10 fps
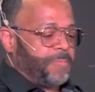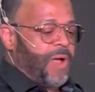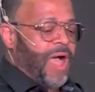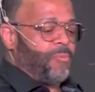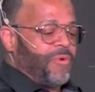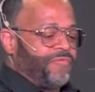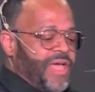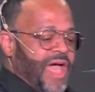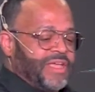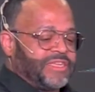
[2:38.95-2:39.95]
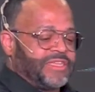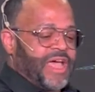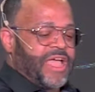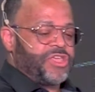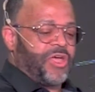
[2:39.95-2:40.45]
the problem with that is
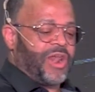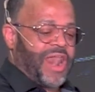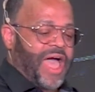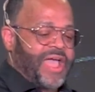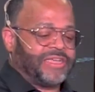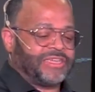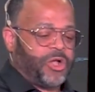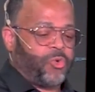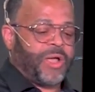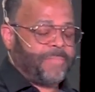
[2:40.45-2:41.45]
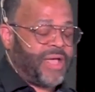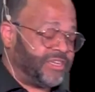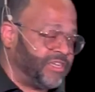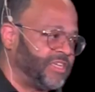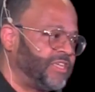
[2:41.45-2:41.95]
that your likes and quick
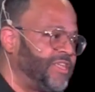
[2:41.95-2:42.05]
messages